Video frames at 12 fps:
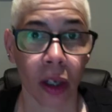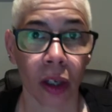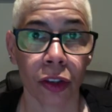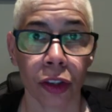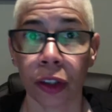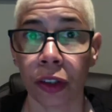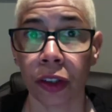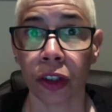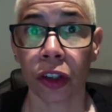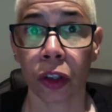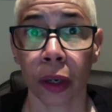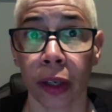Journals is a
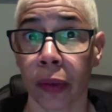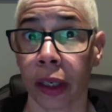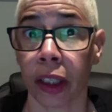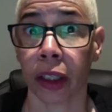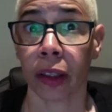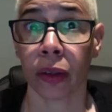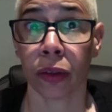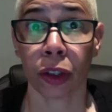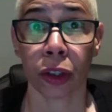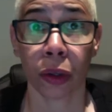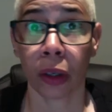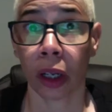great way to
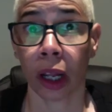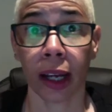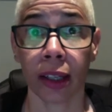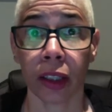utilize